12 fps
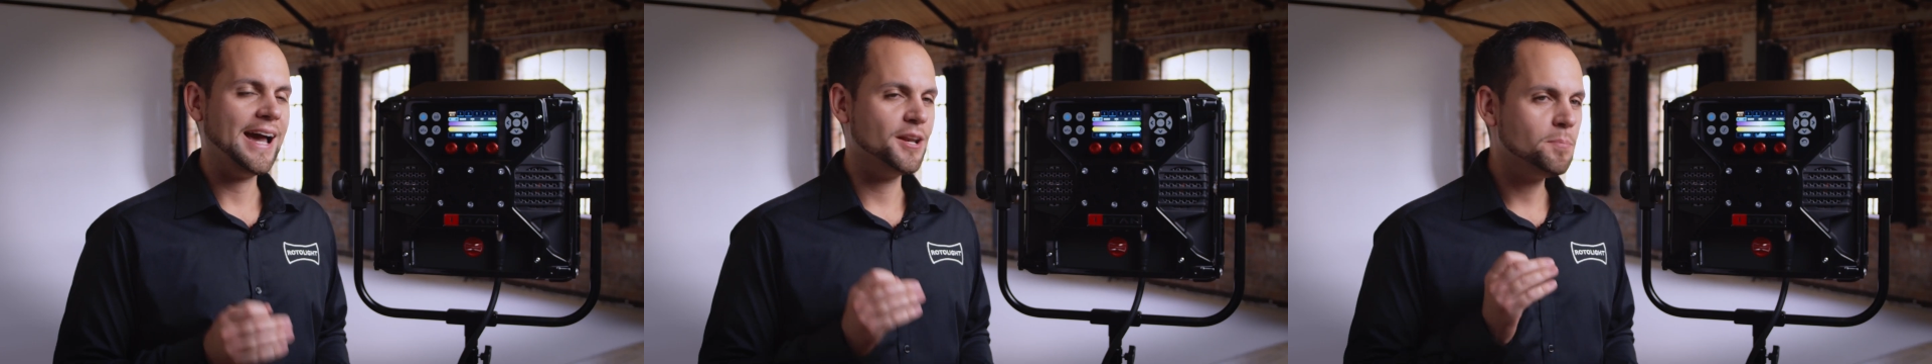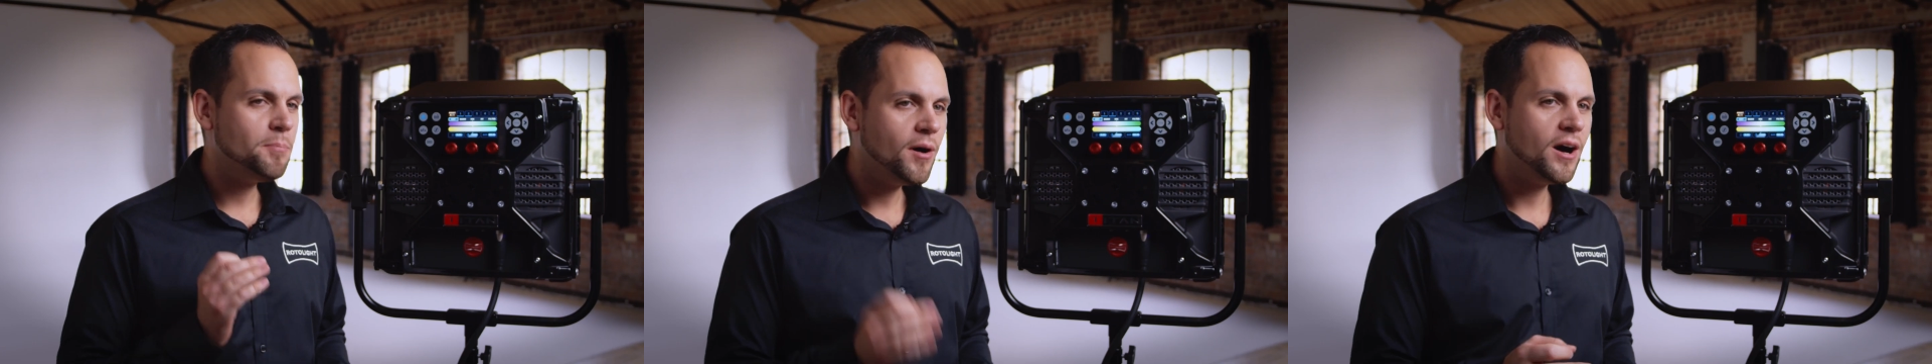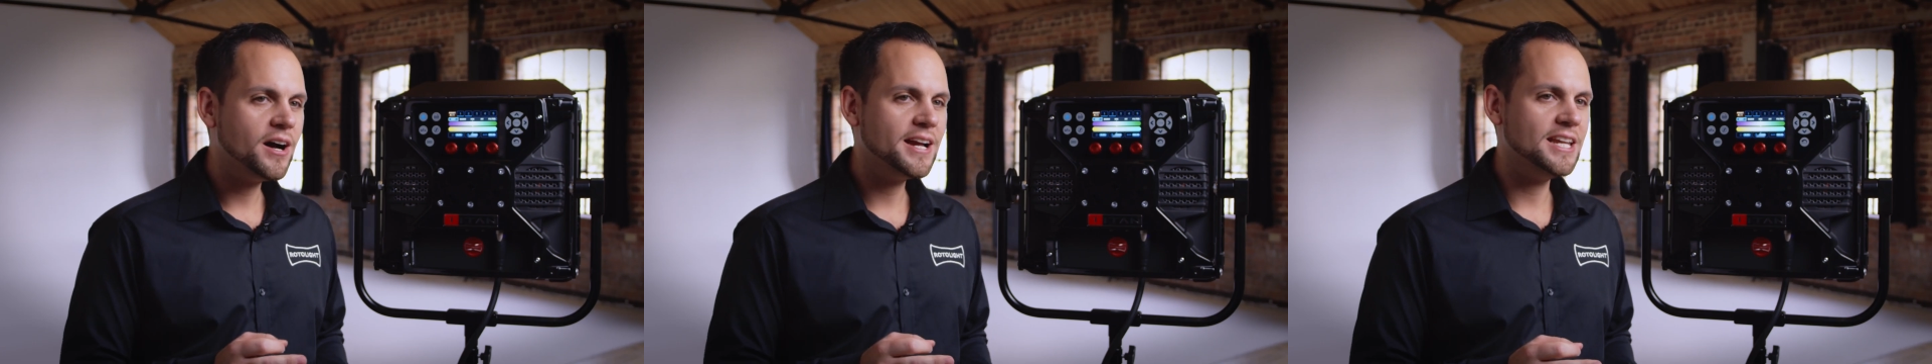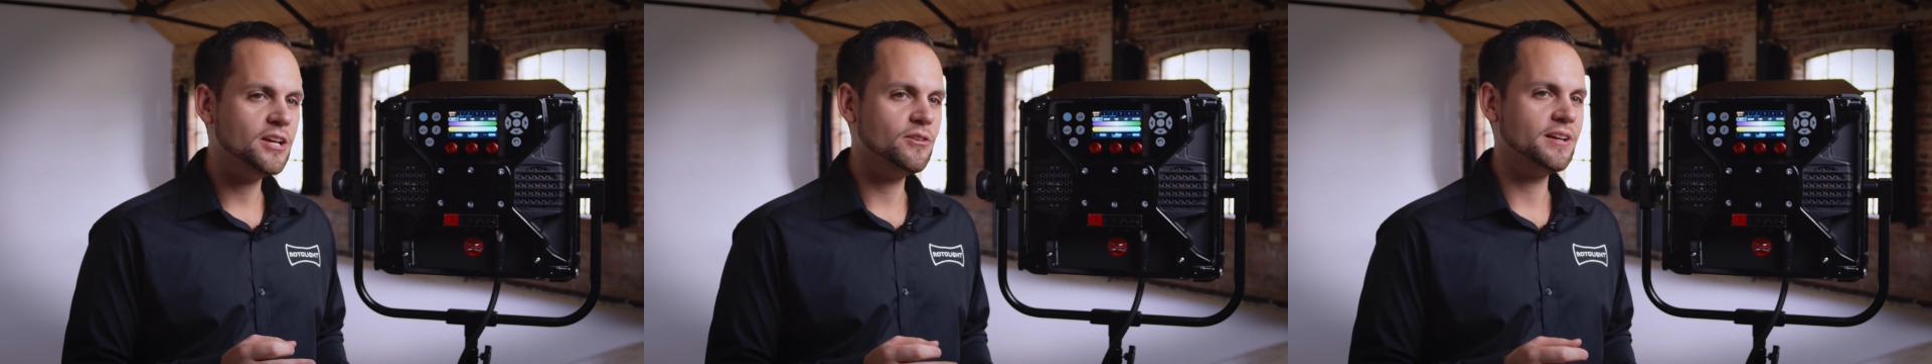and a
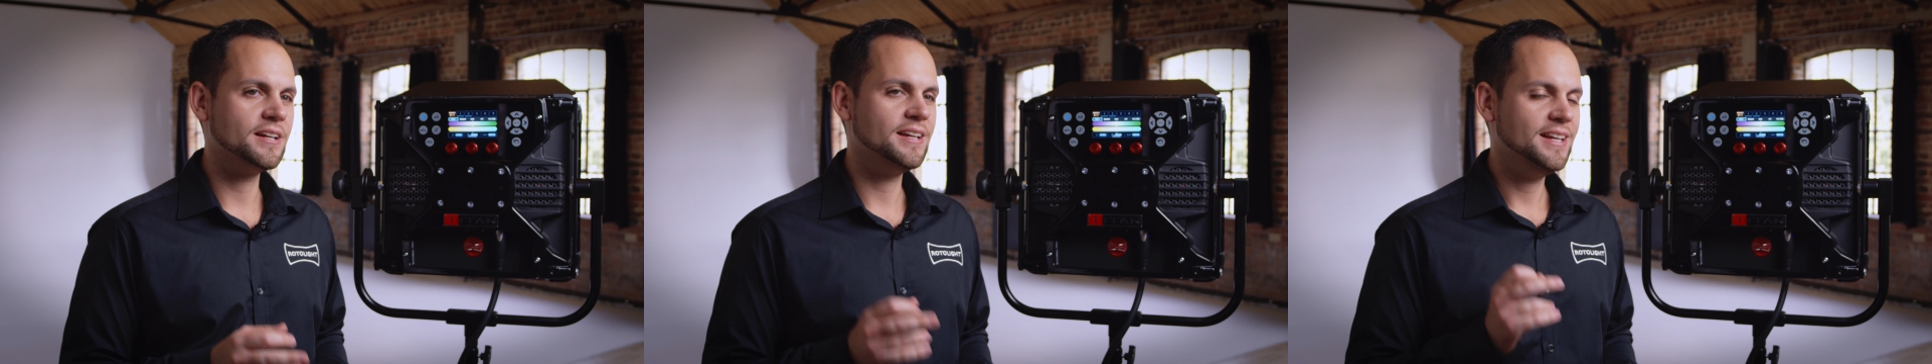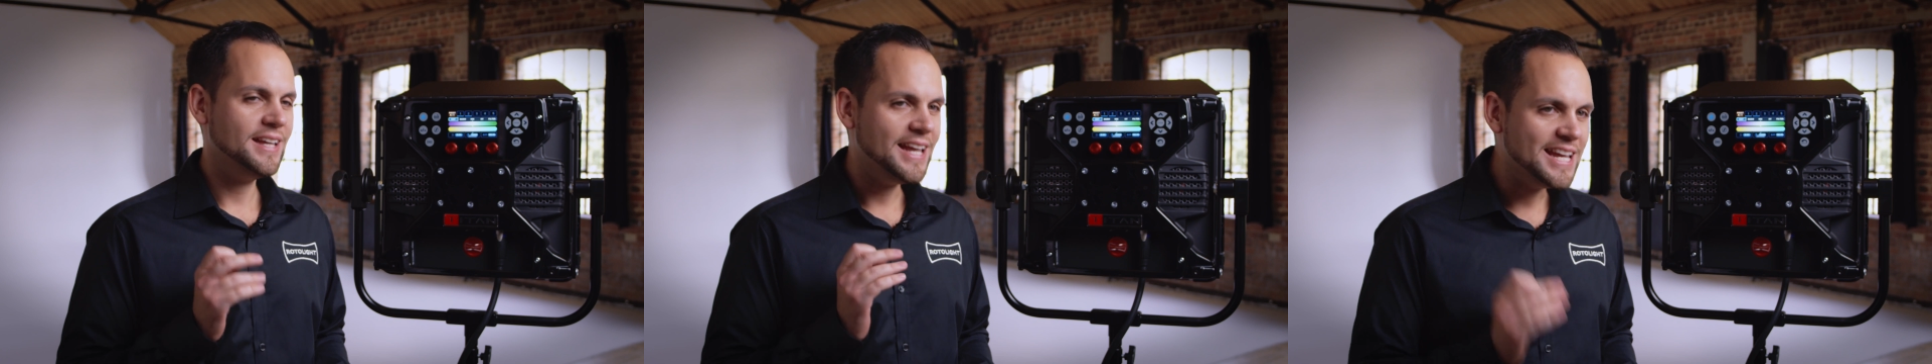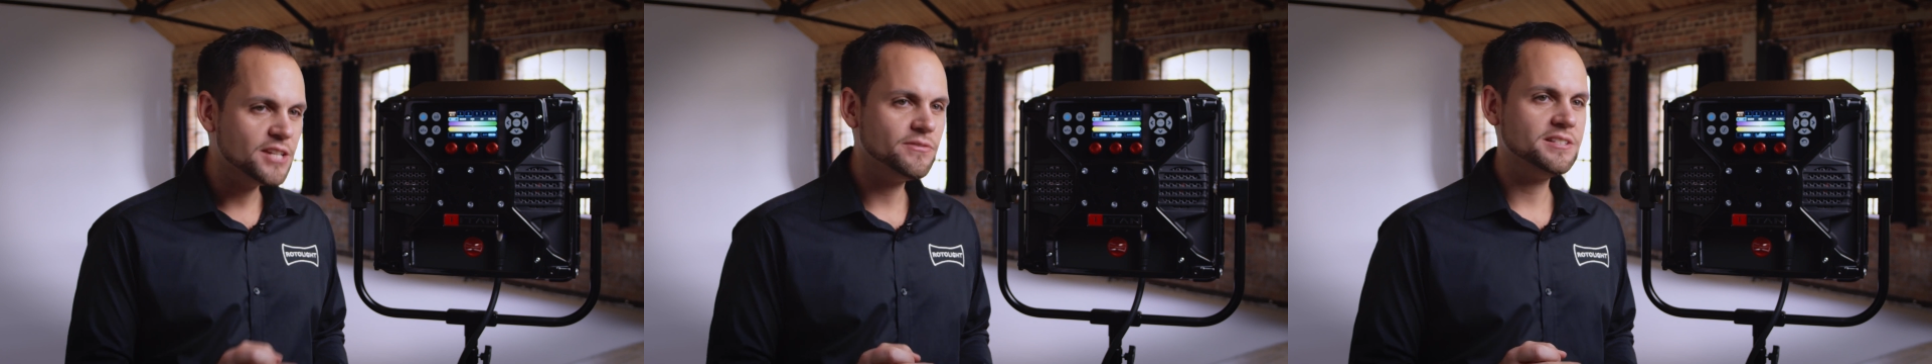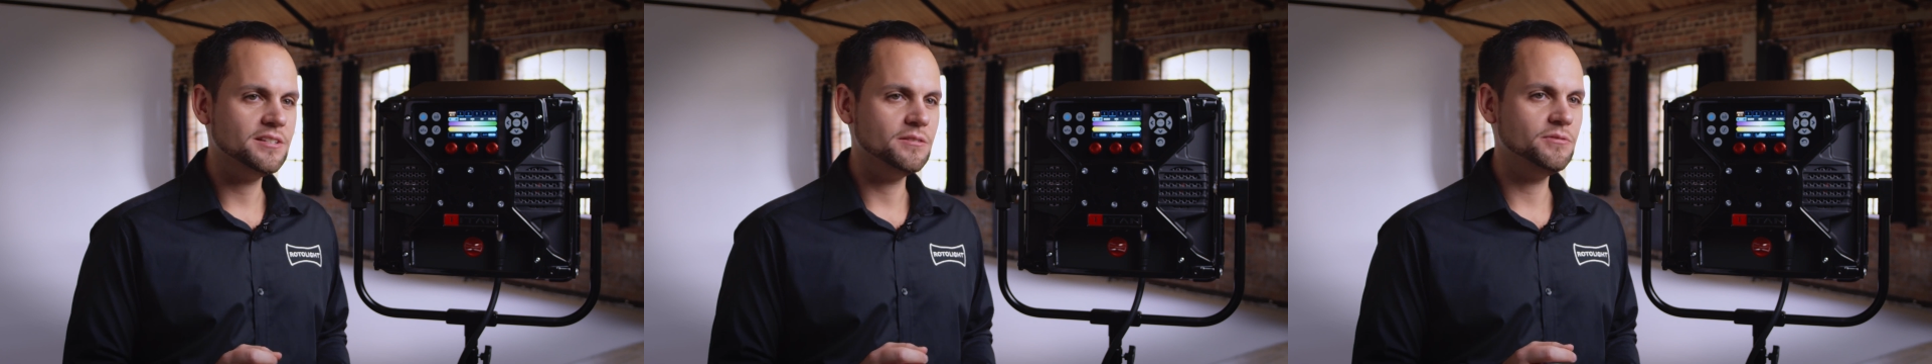pioneering,
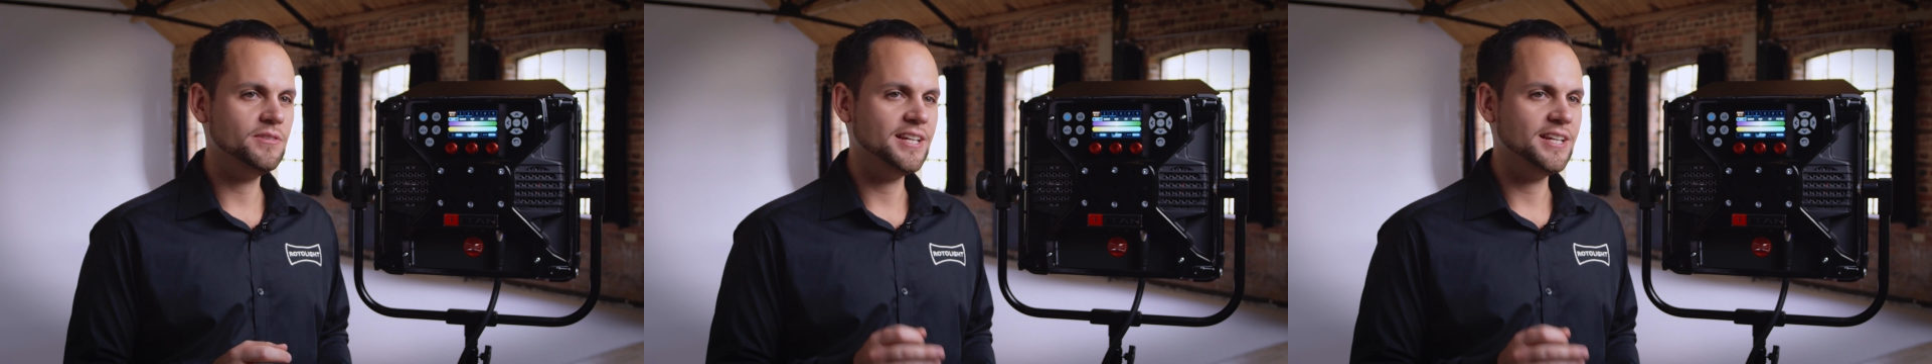innovative,